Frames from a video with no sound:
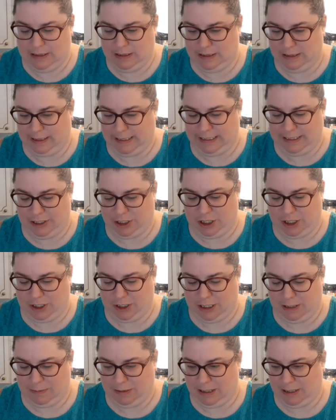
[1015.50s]
i get the
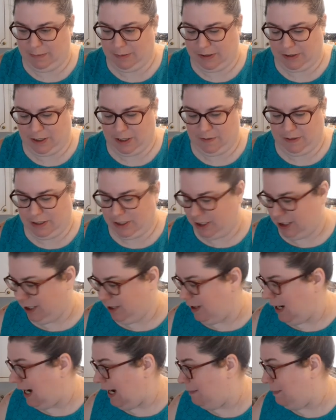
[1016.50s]
shish kebabs going
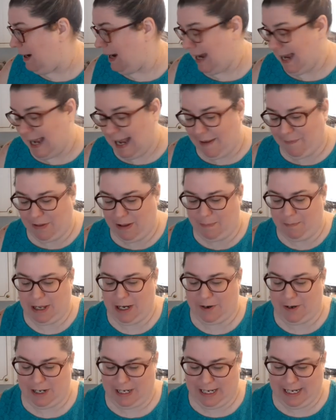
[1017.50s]
too. Um, I have them
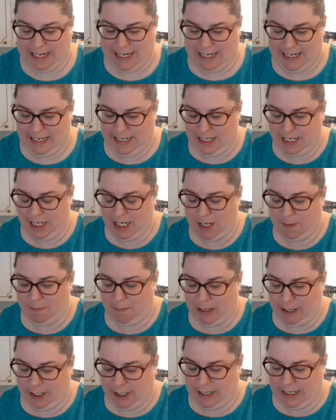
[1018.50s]
marinated,
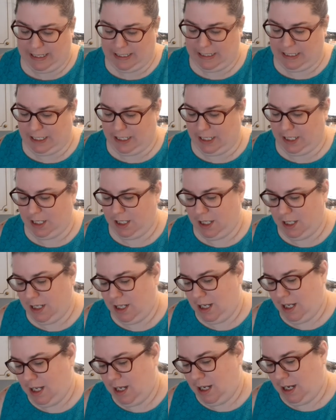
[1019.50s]
marinating,
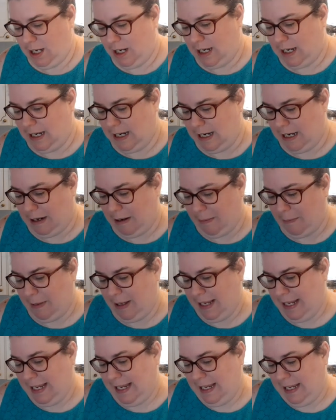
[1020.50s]
um,
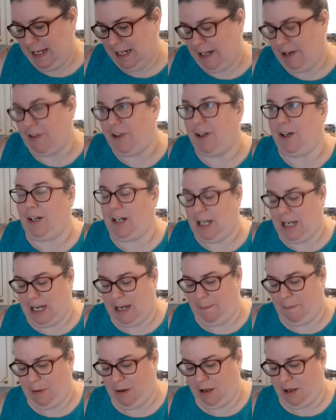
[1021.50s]
in a third
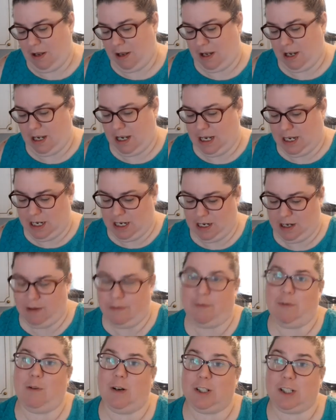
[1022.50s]
cup
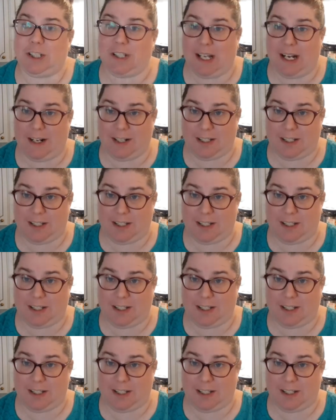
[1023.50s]
of Worcestershire